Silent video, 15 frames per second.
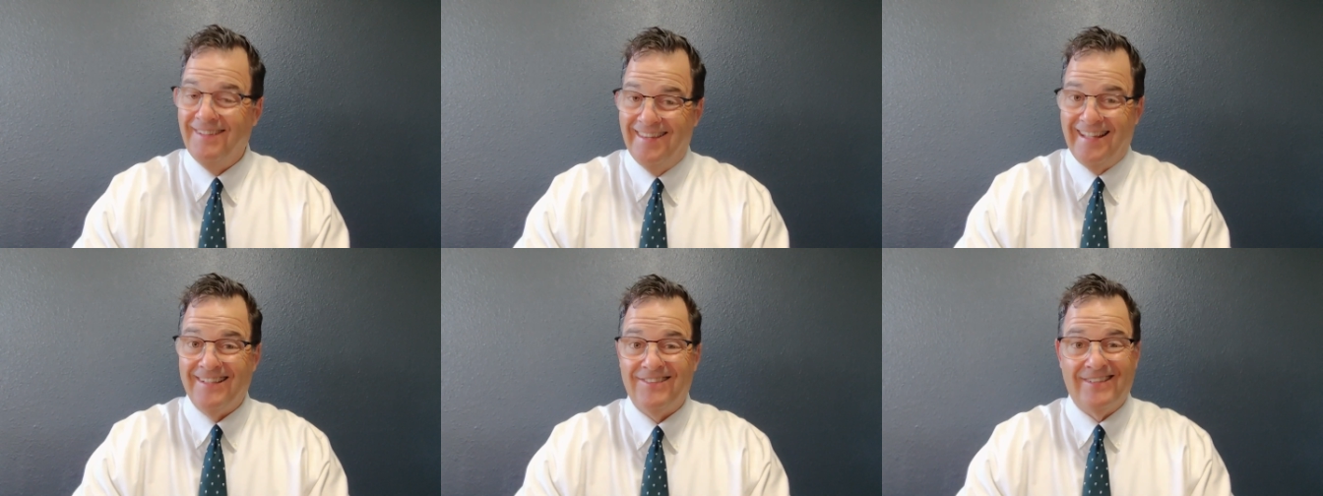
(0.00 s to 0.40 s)

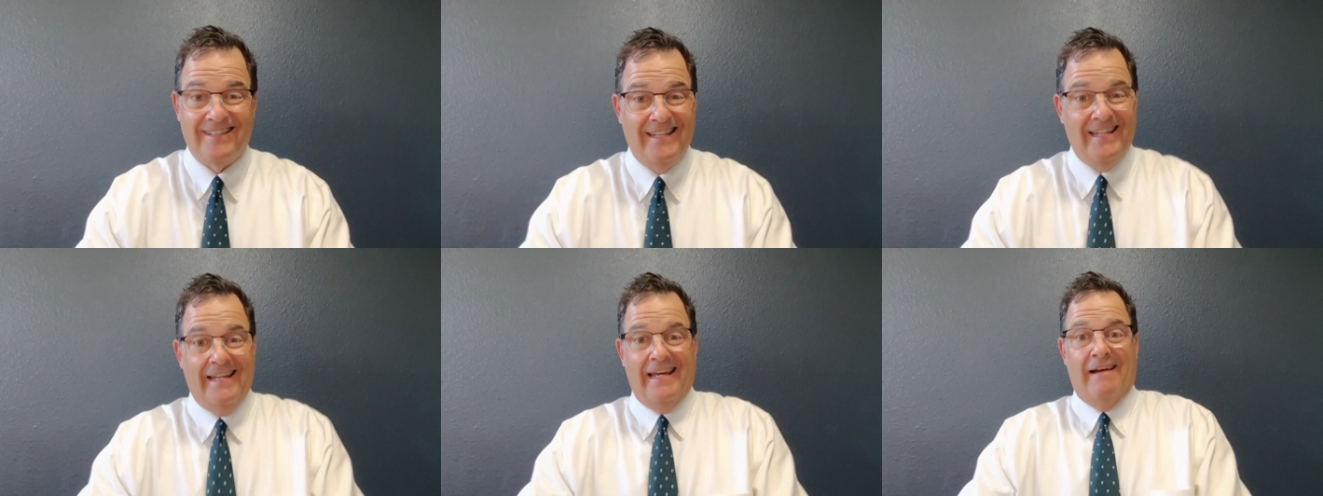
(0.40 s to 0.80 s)
That's the
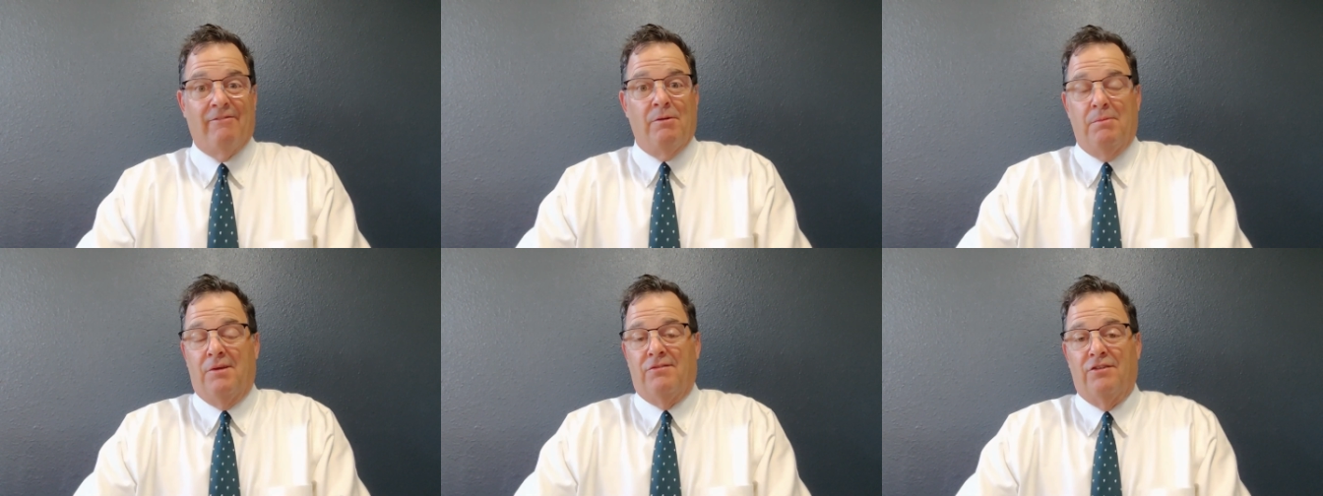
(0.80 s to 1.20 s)
key to
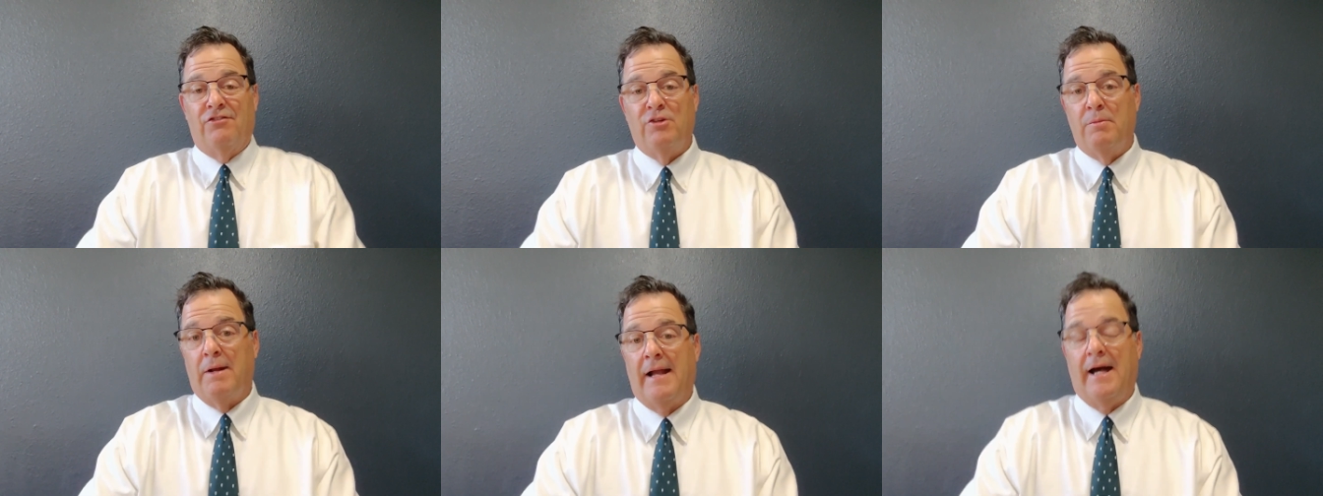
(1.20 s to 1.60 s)
every
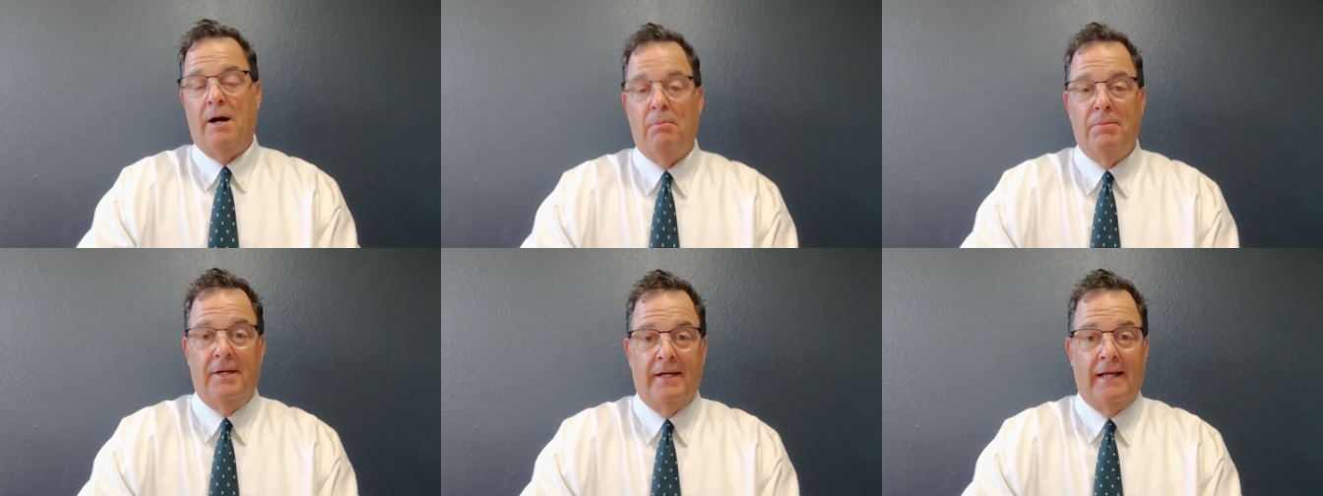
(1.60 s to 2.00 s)
business, no matter
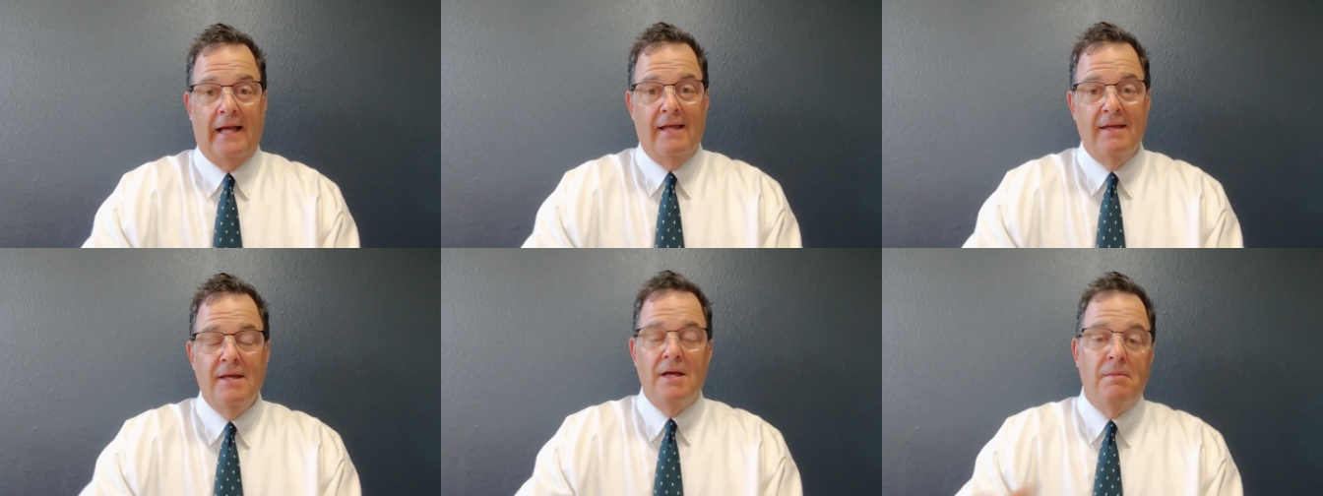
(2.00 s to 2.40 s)
how big.
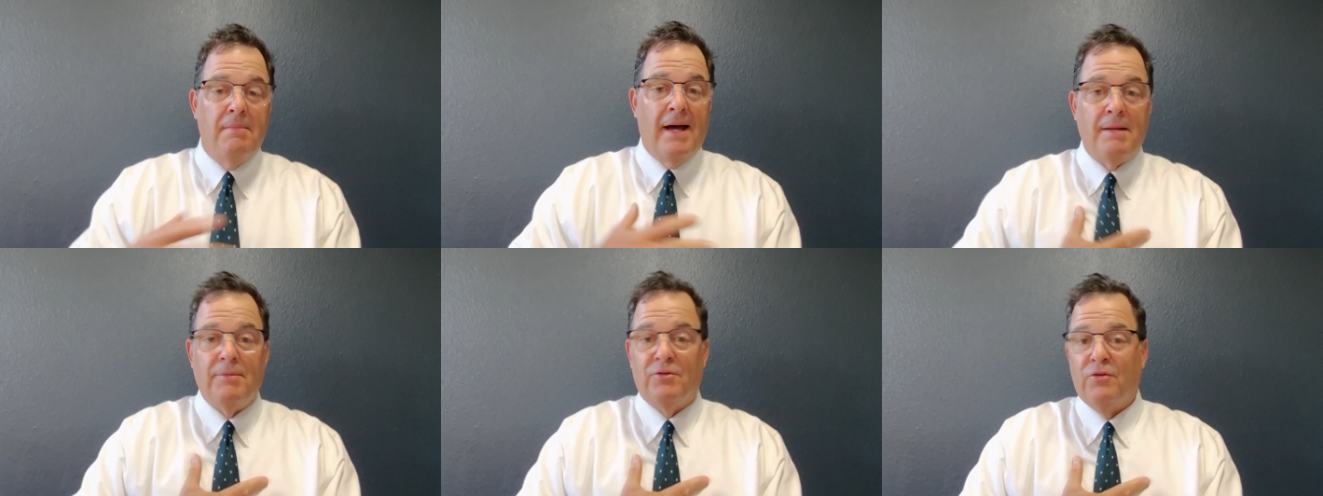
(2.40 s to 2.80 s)

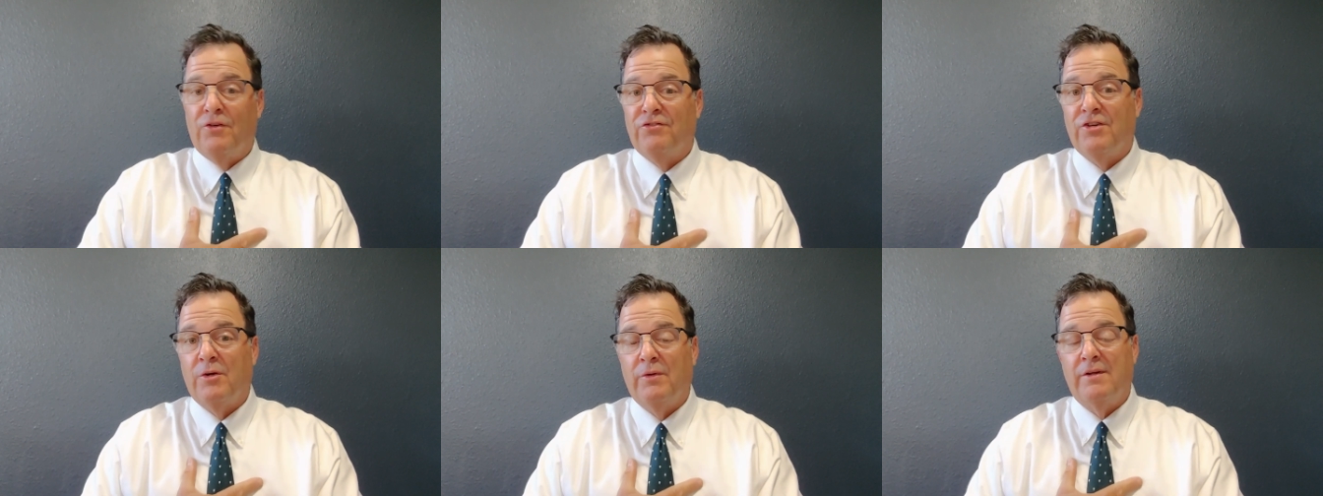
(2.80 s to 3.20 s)
My name is
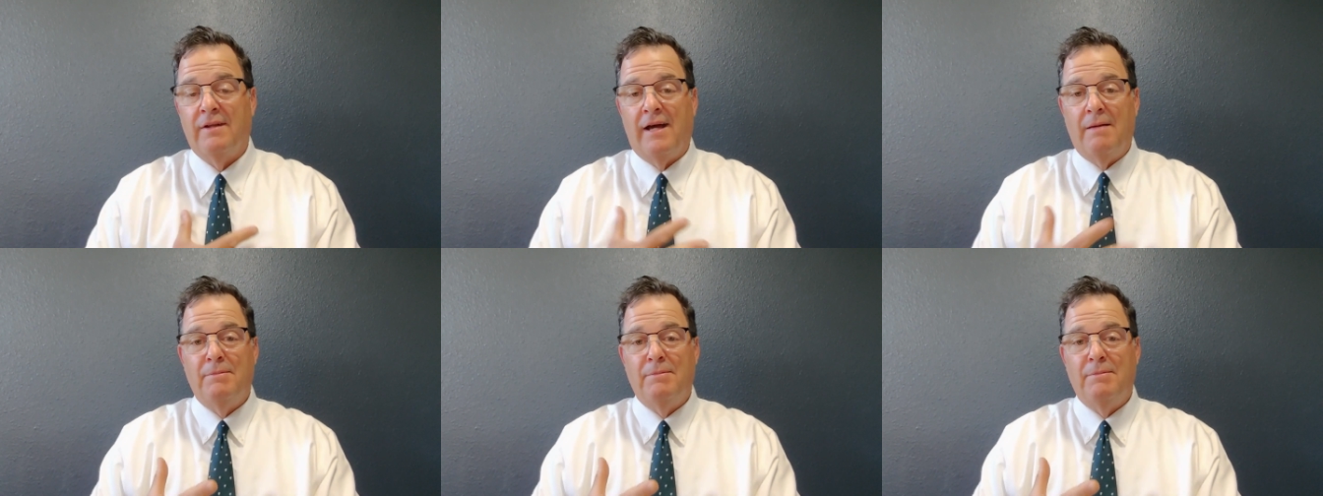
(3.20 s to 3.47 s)
Chris Irwin.